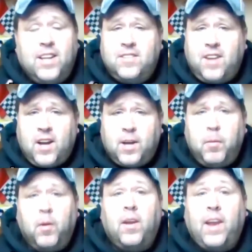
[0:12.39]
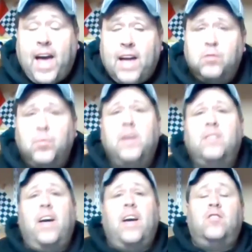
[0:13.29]
Let's talk about last
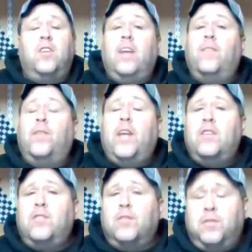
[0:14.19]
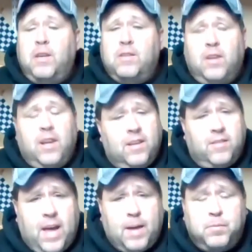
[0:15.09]
week's action. Invitational season
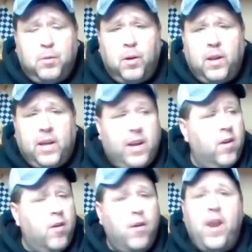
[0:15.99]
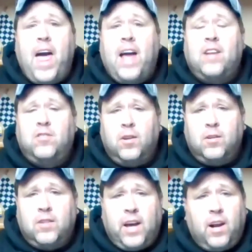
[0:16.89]
is absolutely here.
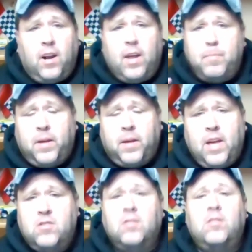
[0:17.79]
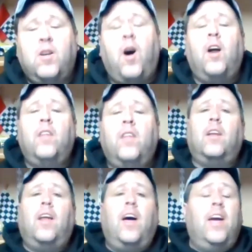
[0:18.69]
National title implications on
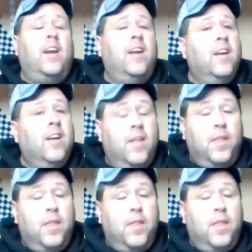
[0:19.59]
the line.